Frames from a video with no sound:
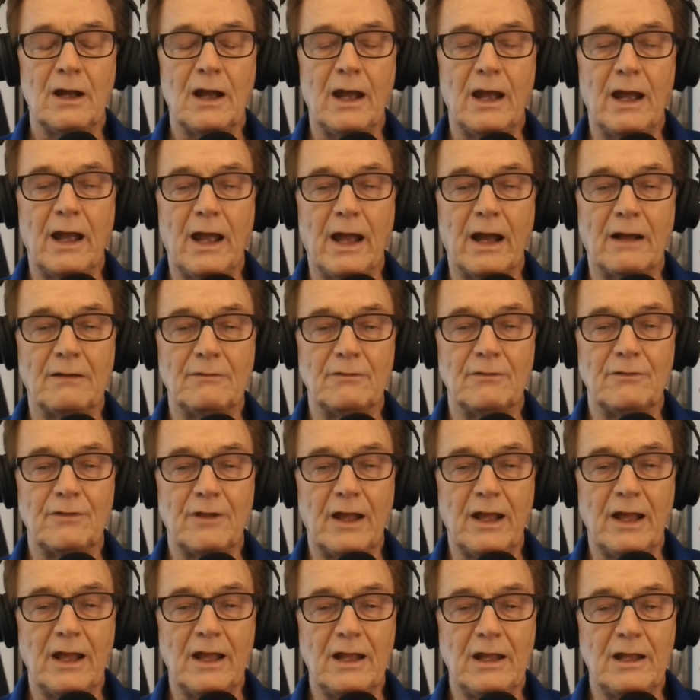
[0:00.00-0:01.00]
and
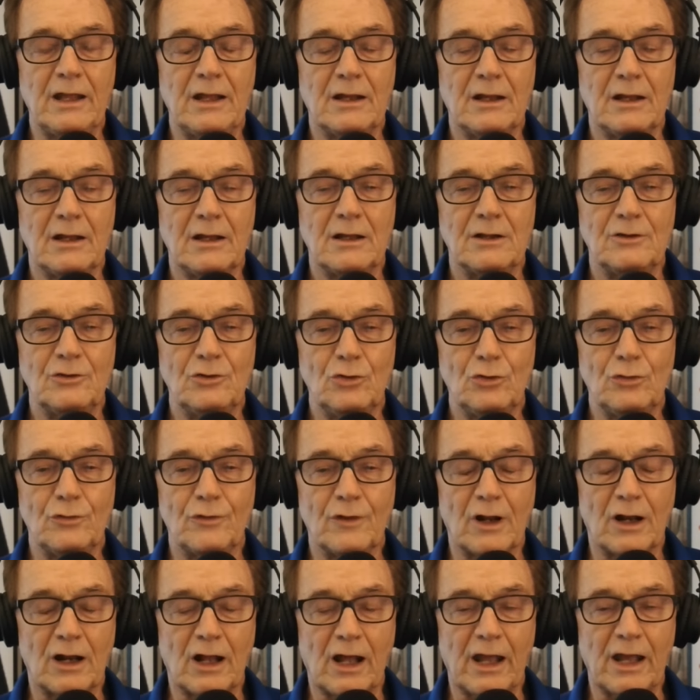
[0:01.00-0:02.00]
they knew
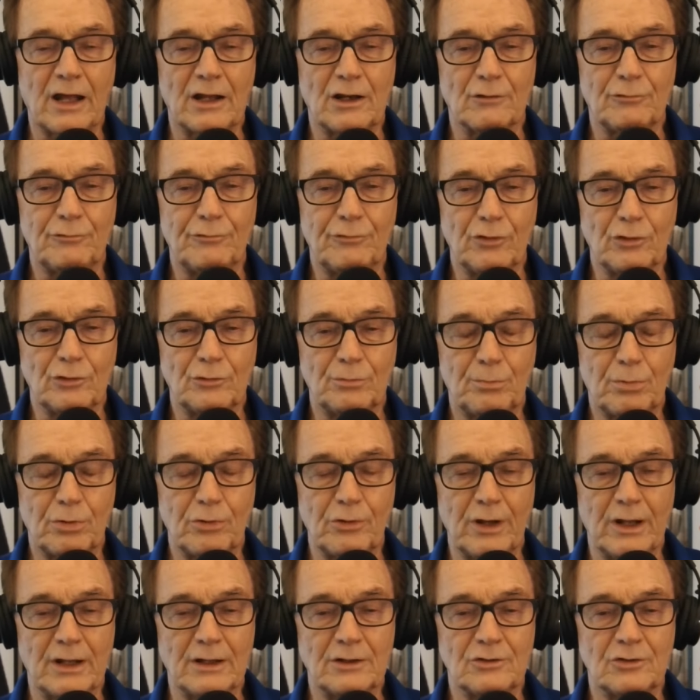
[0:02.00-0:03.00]
that I had a
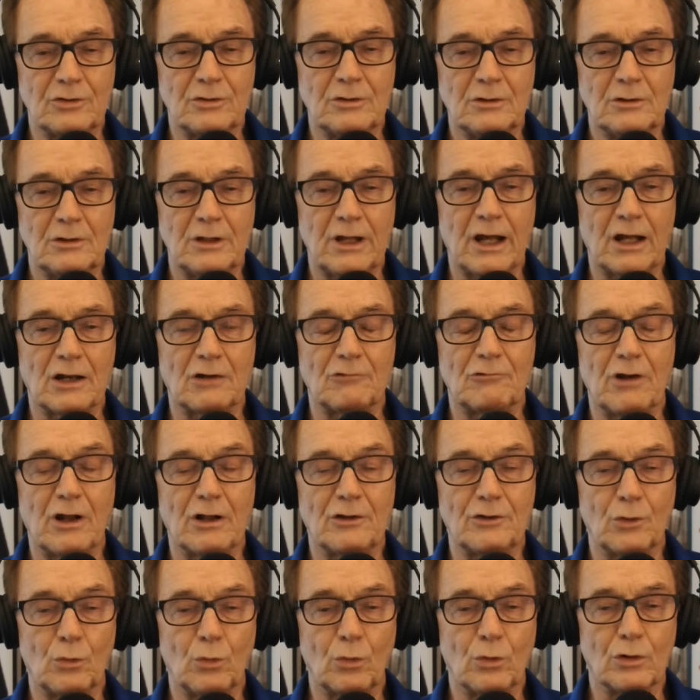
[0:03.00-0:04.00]
footprint out
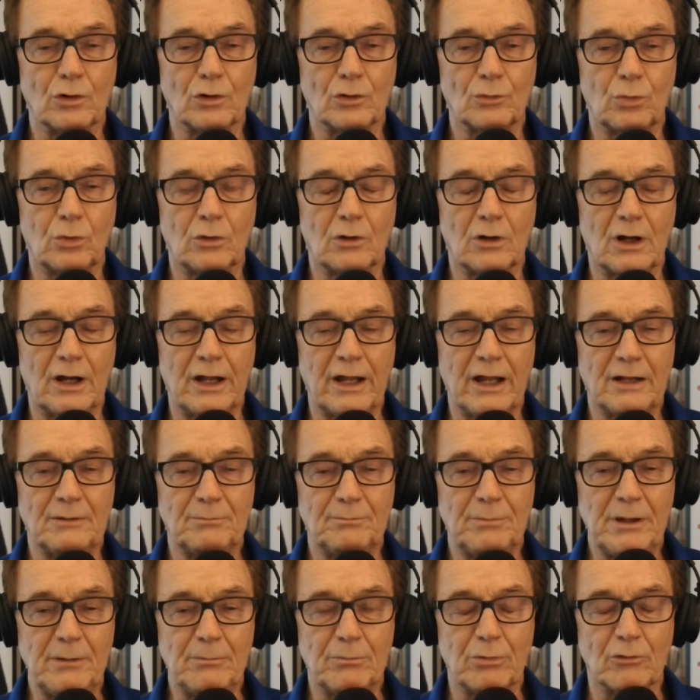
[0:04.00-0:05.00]
around the world where I
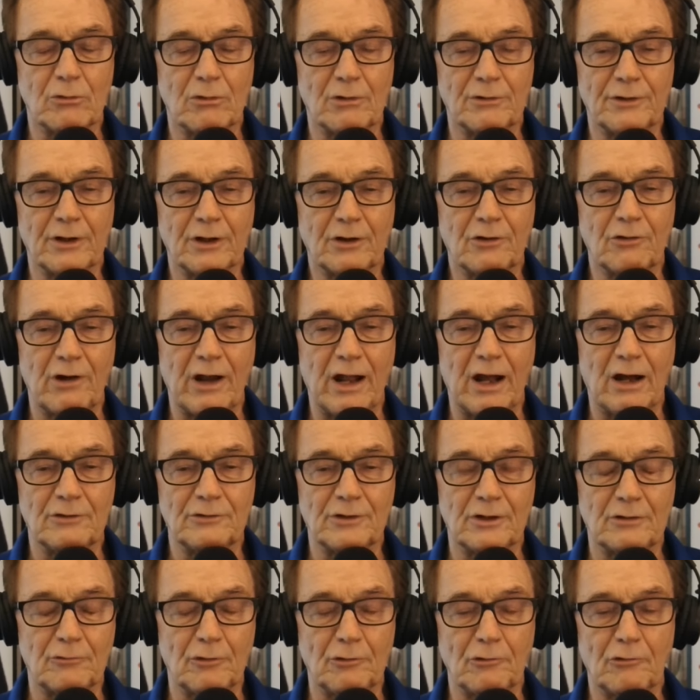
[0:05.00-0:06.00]
had people on the ground
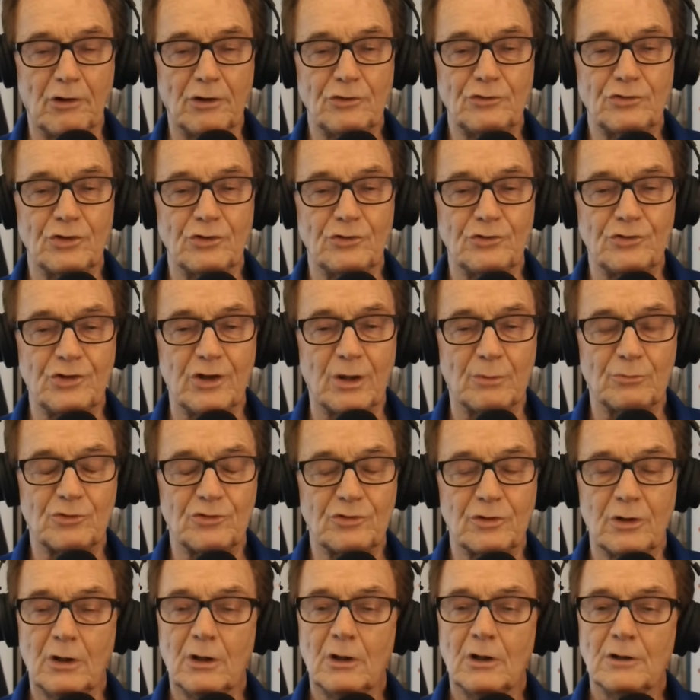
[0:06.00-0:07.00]
and
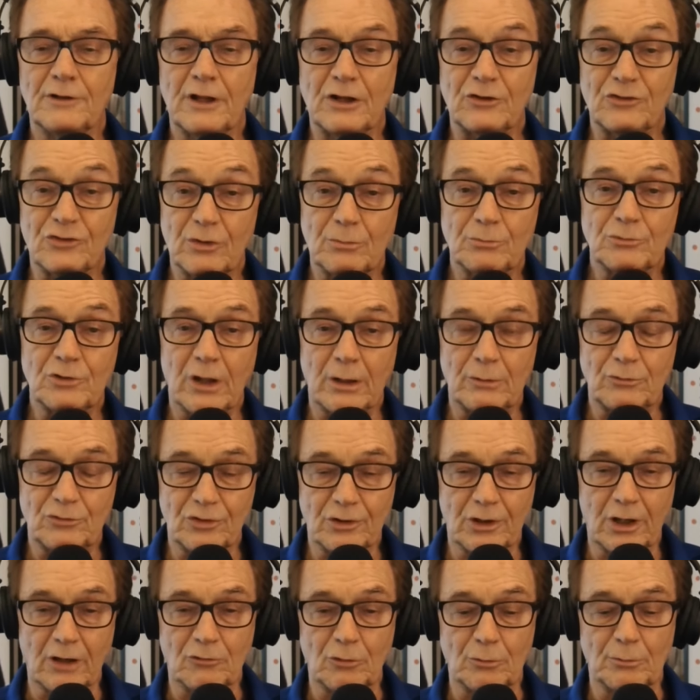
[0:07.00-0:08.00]
relationships that sometimes the
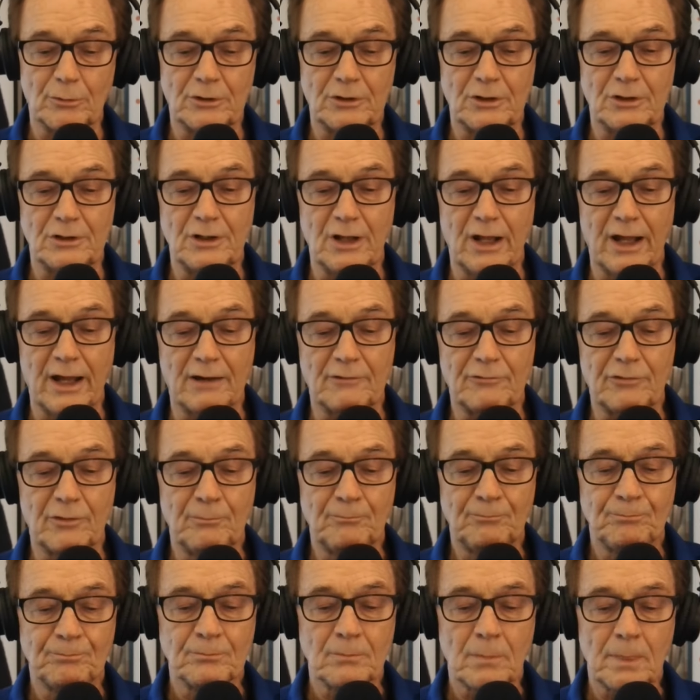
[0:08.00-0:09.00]
government didn't have.
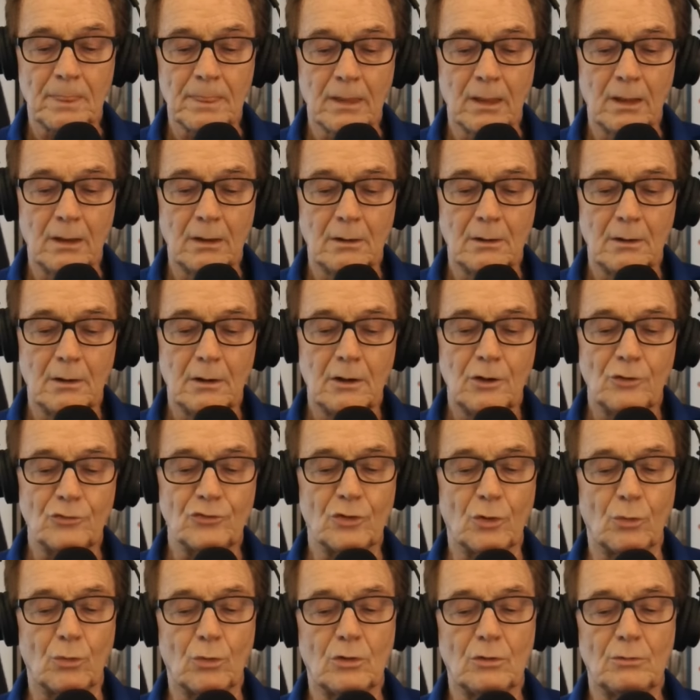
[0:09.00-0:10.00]

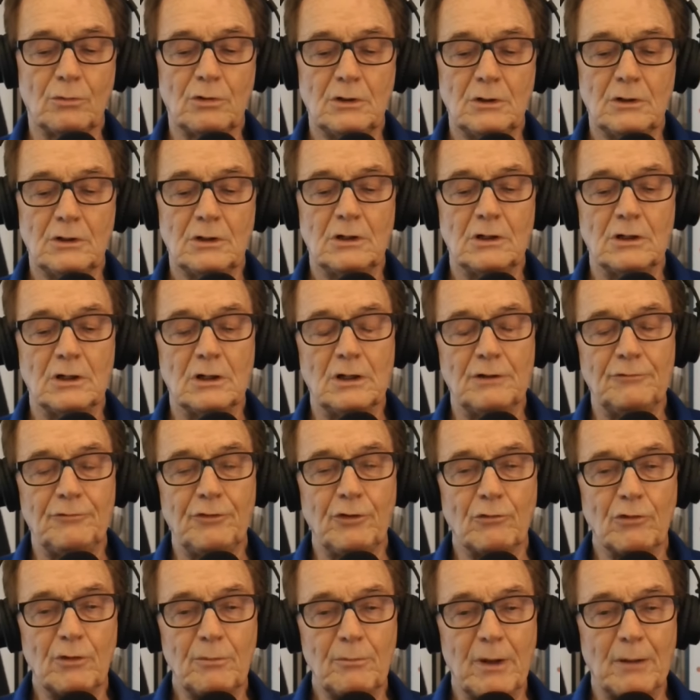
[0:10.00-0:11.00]
So if
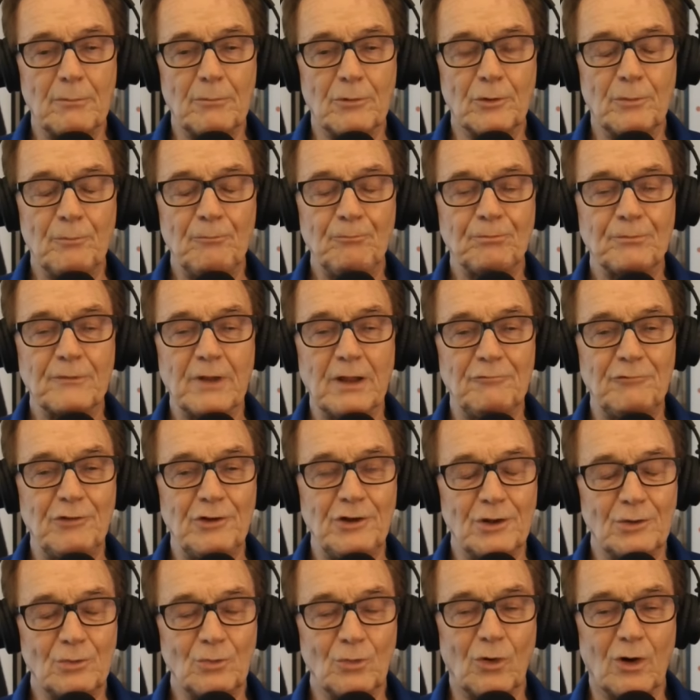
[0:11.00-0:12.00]
you remember, if you
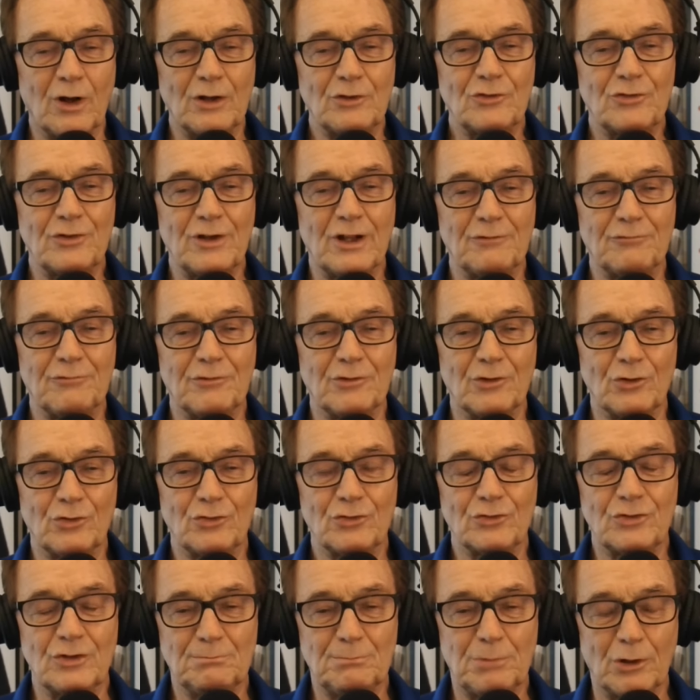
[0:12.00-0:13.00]
didn't watch that
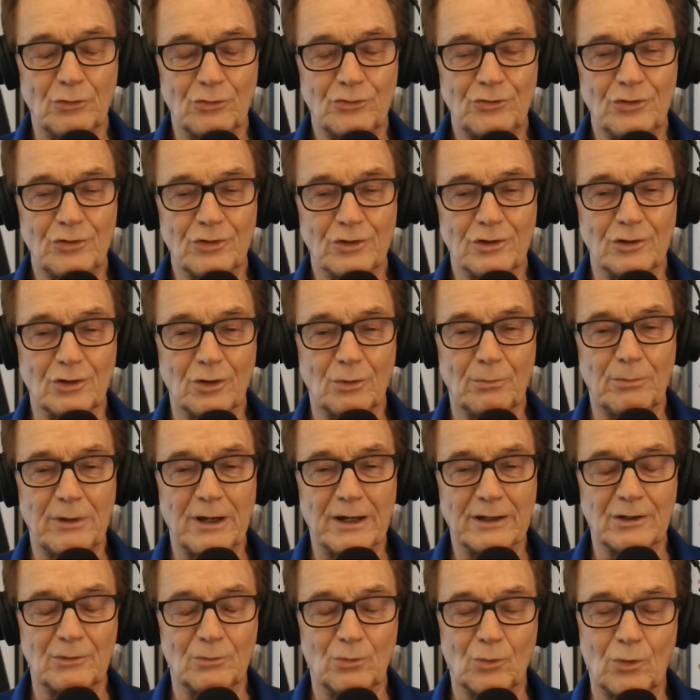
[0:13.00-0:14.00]
first post, you could go
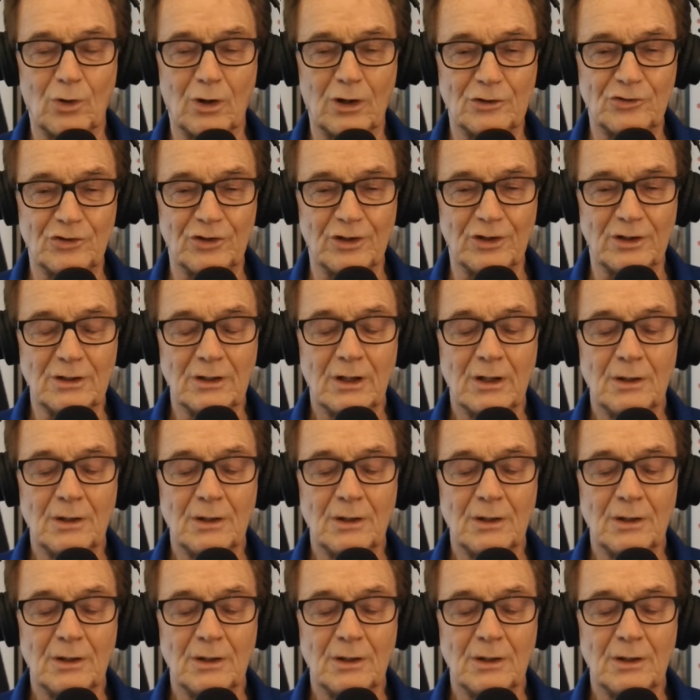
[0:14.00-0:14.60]
back and watch it.